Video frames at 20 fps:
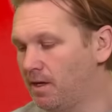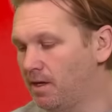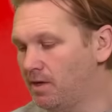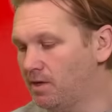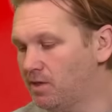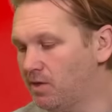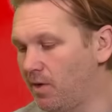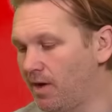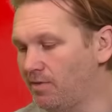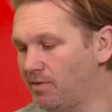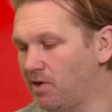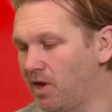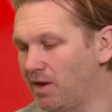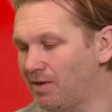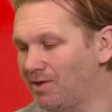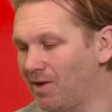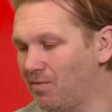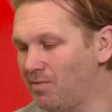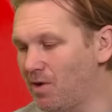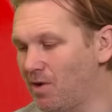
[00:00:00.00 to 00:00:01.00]
So I, I
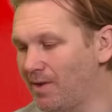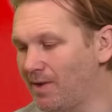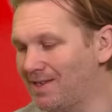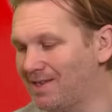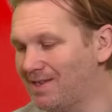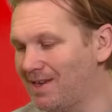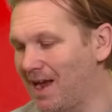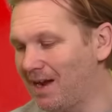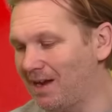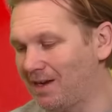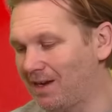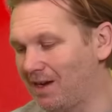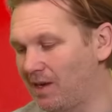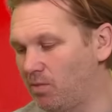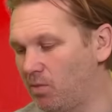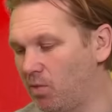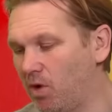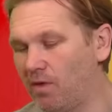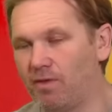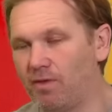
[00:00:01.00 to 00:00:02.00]
don't know exactly
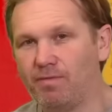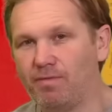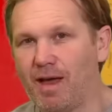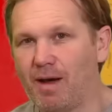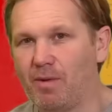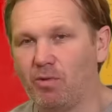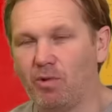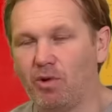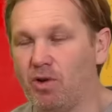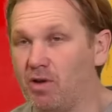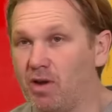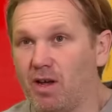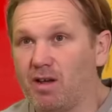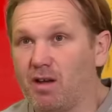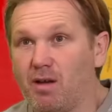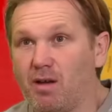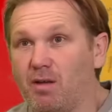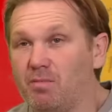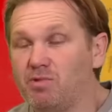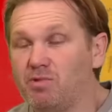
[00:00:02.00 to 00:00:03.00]
what that will look like.
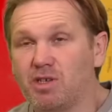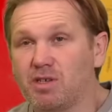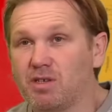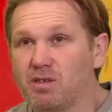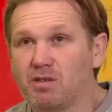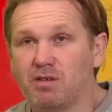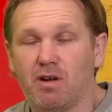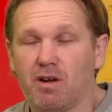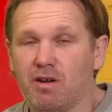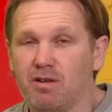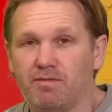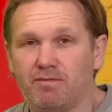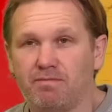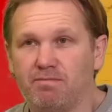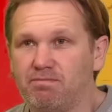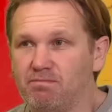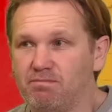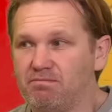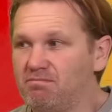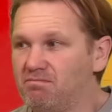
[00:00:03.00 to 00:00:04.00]
I'm just kind of
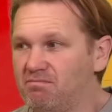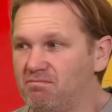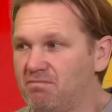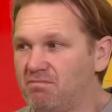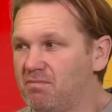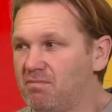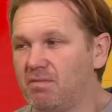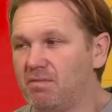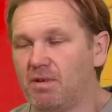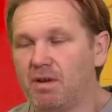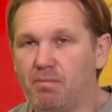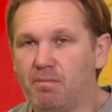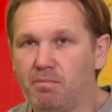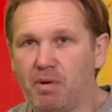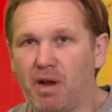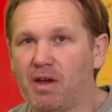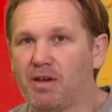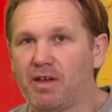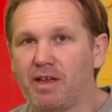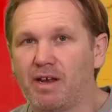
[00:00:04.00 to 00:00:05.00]

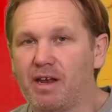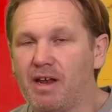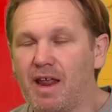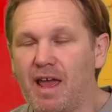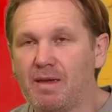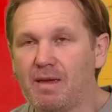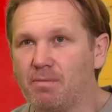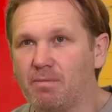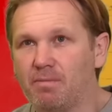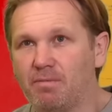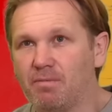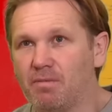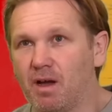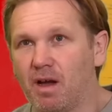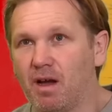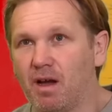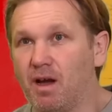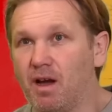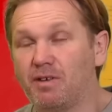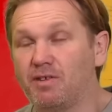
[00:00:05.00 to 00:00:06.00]
plucking a name.
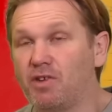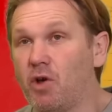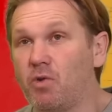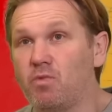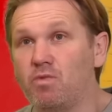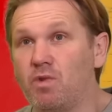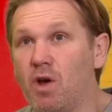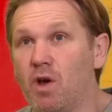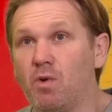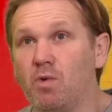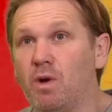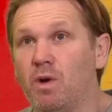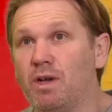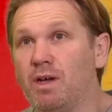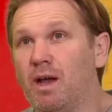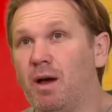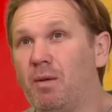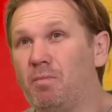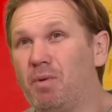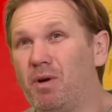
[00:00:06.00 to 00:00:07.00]
I, I don't know.
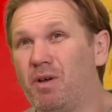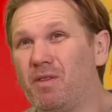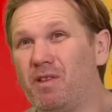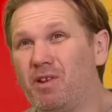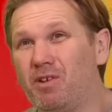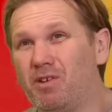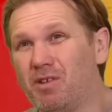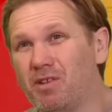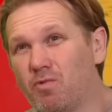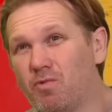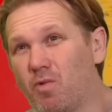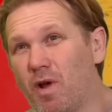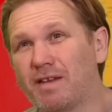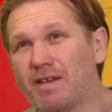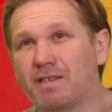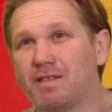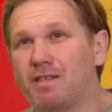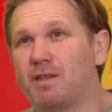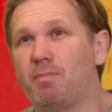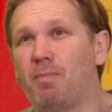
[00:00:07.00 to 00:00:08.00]
But look at the
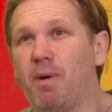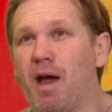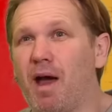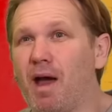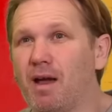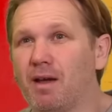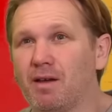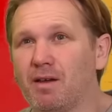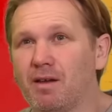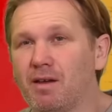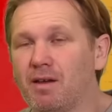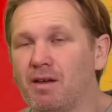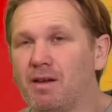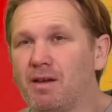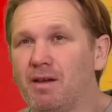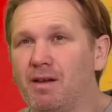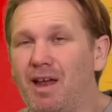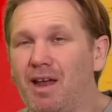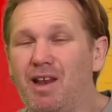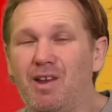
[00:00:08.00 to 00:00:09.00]
rest of the pack.
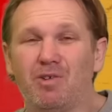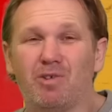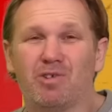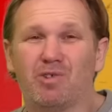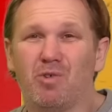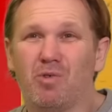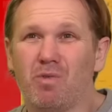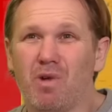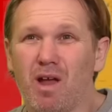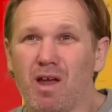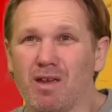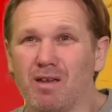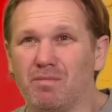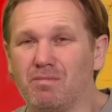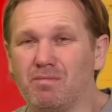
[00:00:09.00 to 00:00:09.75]
It looks all right.